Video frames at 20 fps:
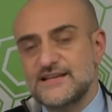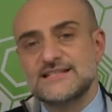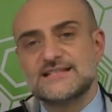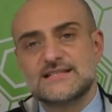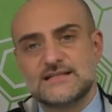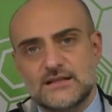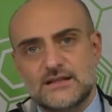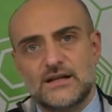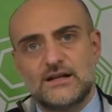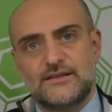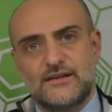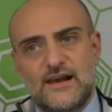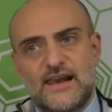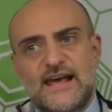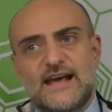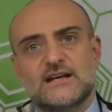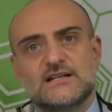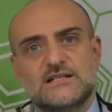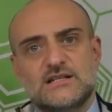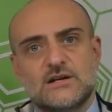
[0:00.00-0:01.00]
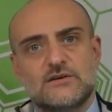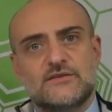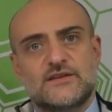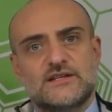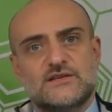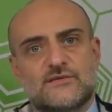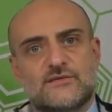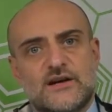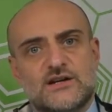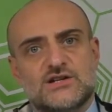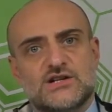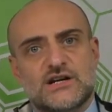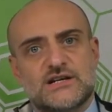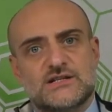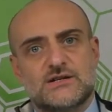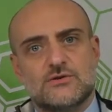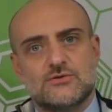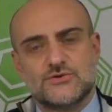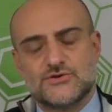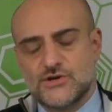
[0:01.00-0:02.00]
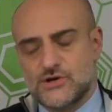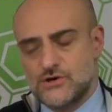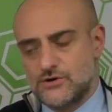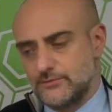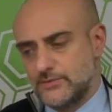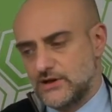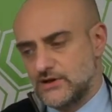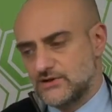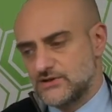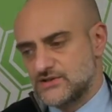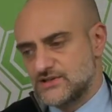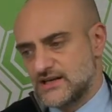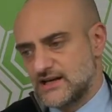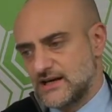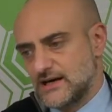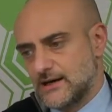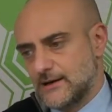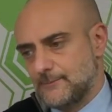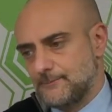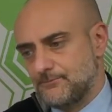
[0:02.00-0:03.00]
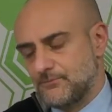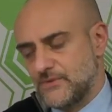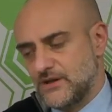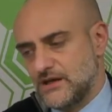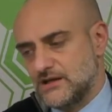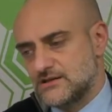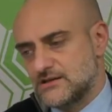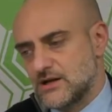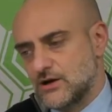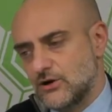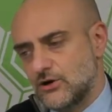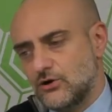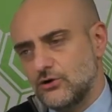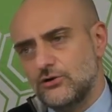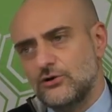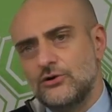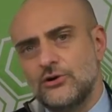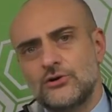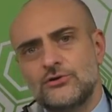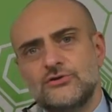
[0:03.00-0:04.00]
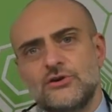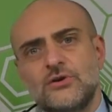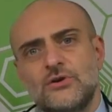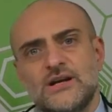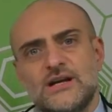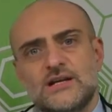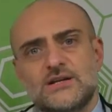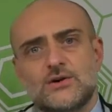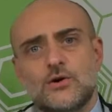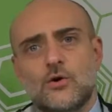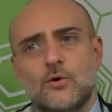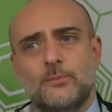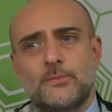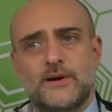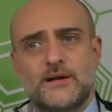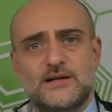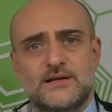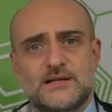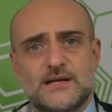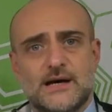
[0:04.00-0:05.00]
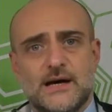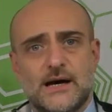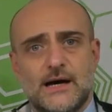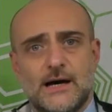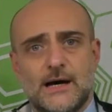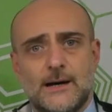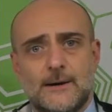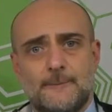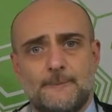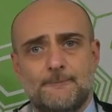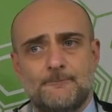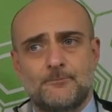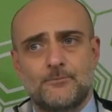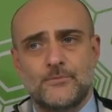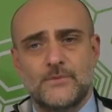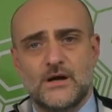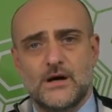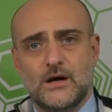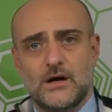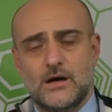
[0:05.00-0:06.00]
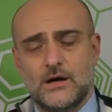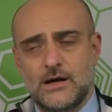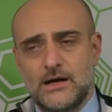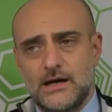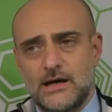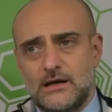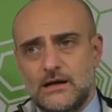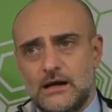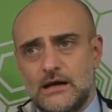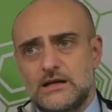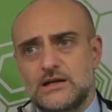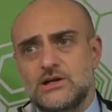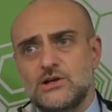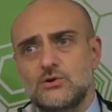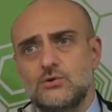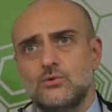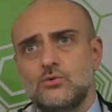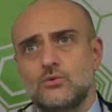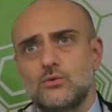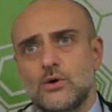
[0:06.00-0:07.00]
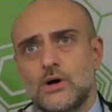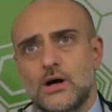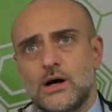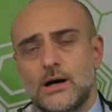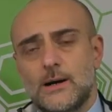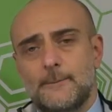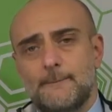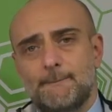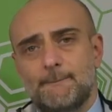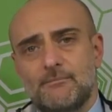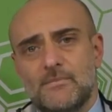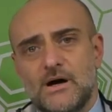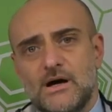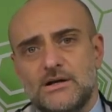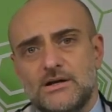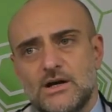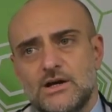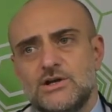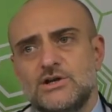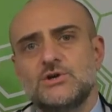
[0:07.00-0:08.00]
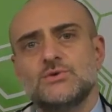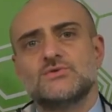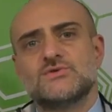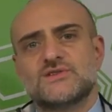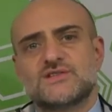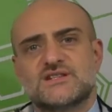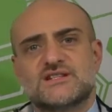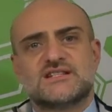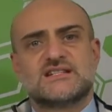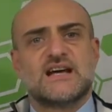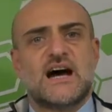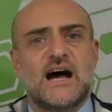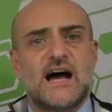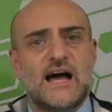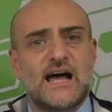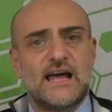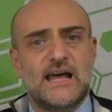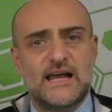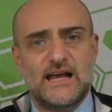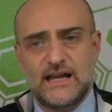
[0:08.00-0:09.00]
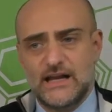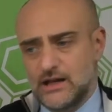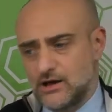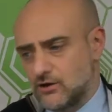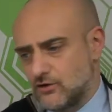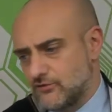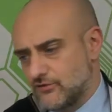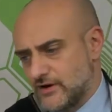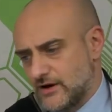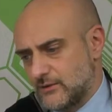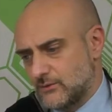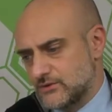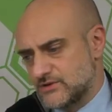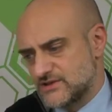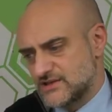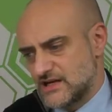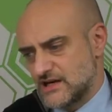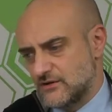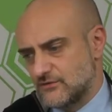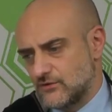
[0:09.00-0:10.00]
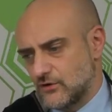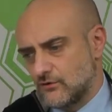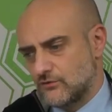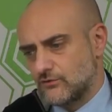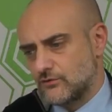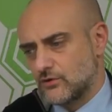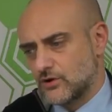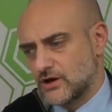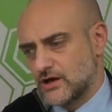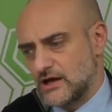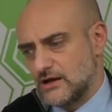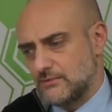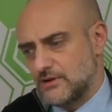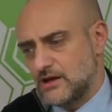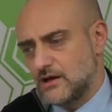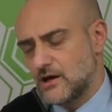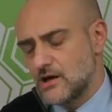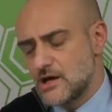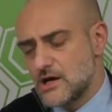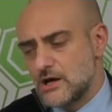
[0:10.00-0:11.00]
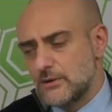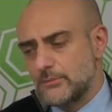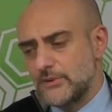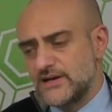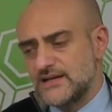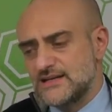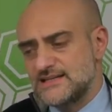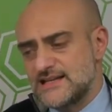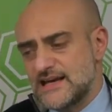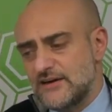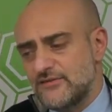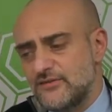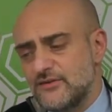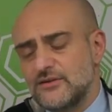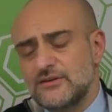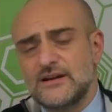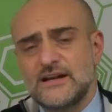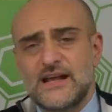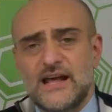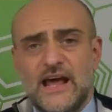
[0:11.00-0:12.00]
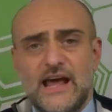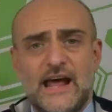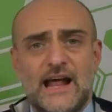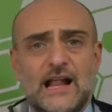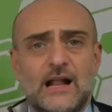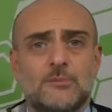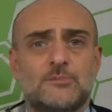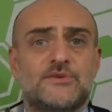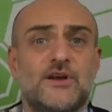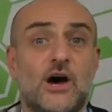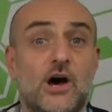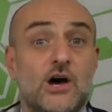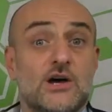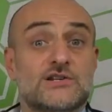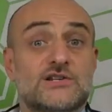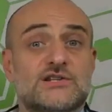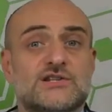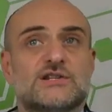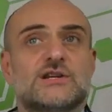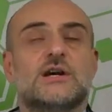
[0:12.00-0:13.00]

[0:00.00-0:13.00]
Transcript: the legacy of this franchise goes on, because it not only it opened a new style of, I would say, of wargaming, but it definitely helped us